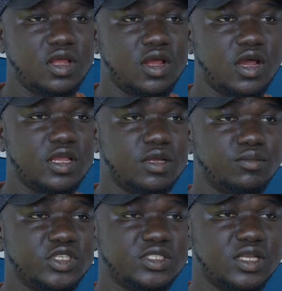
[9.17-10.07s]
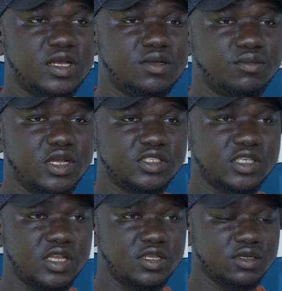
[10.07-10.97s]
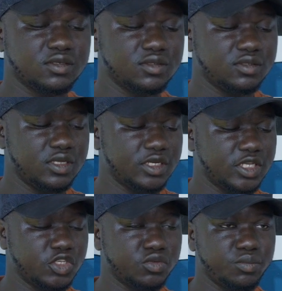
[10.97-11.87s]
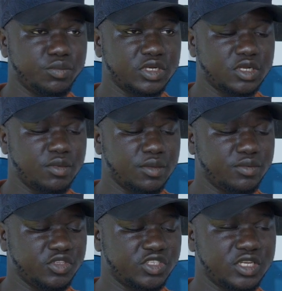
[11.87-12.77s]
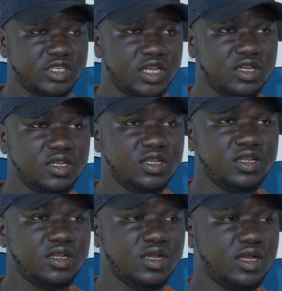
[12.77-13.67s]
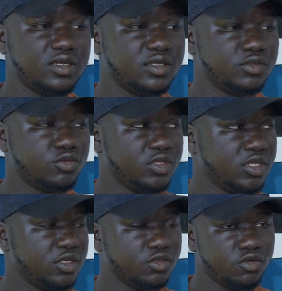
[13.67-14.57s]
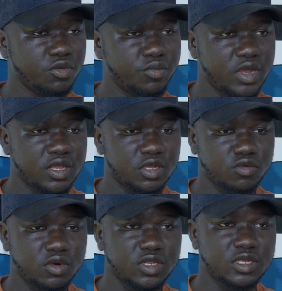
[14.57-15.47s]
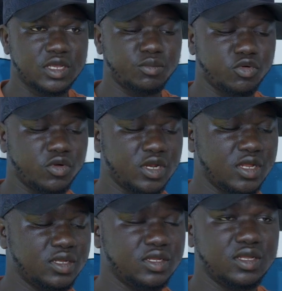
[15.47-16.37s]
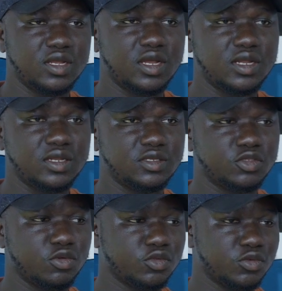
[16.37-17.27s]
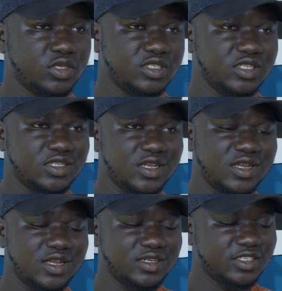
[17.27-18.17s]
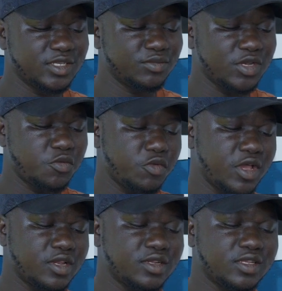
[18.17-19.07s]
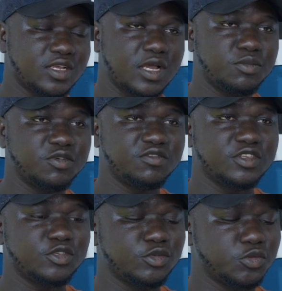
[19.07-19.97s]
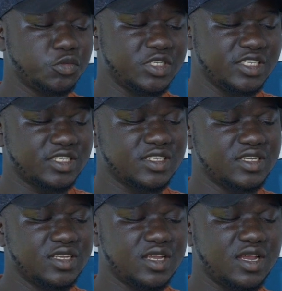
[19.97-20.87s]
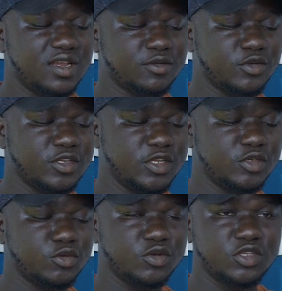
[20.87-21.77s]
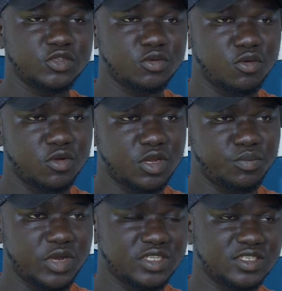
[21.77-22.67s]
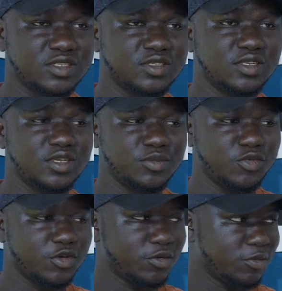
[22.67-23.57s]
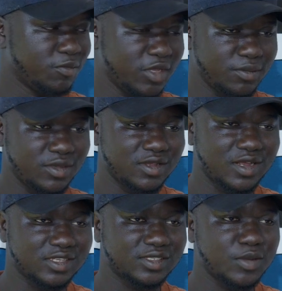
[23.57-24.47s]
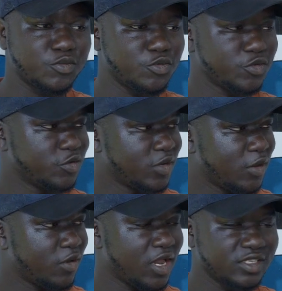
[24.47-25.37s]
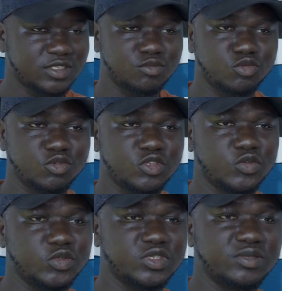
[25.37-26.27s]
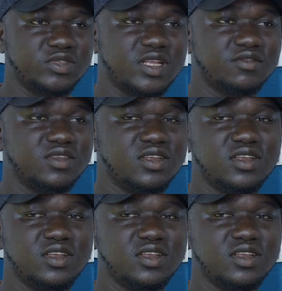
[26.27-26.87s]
I am Mr. Sanyang, the education Bantaba presenter, and then today joined by a colleague, a brother, and then he's also a teacher, and at the same time wearing the cap of Region 2 East. Coordinator is no other person, but maybe as time goes on, I'll ask him to introduce himself.